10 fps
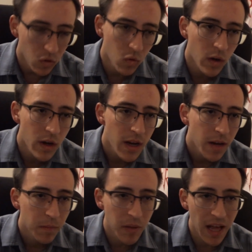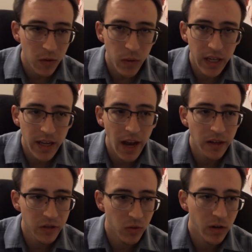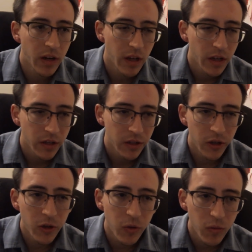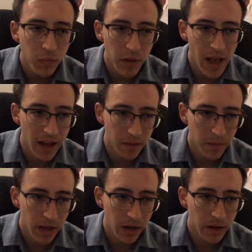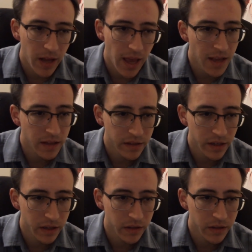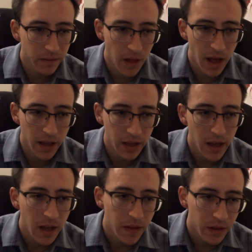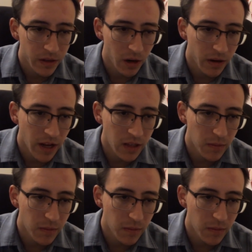Ooh, Blackwing Dinosaur. 2 black mana, 8/6, flying. This card gains